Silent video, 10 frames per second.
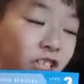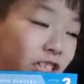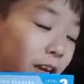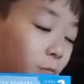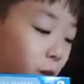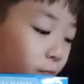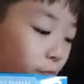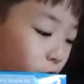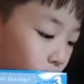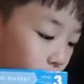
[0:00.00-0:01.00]
his table.
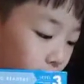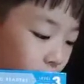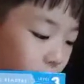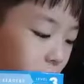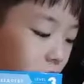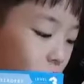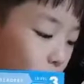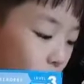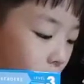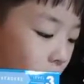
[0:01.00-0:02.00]
Wait,
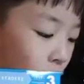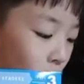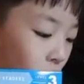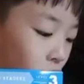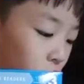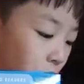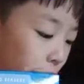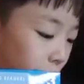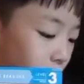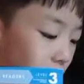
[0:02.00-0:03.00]
where's
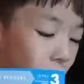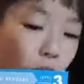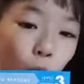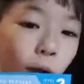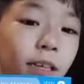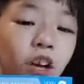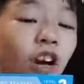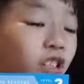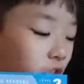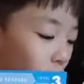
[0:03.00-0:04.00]
Teddy? Where's
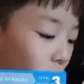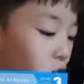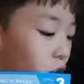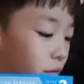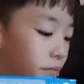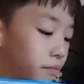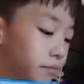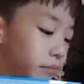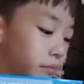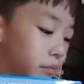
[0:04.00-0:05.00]
Oscar?
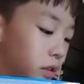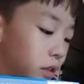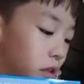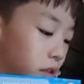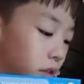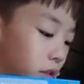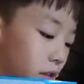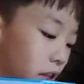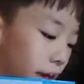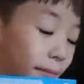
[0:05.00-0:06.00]

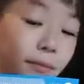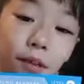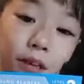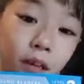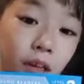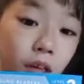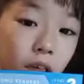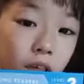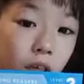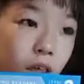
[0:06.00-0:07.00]
Then
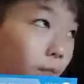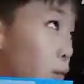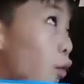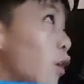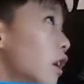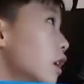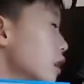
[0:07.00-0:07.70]
the boy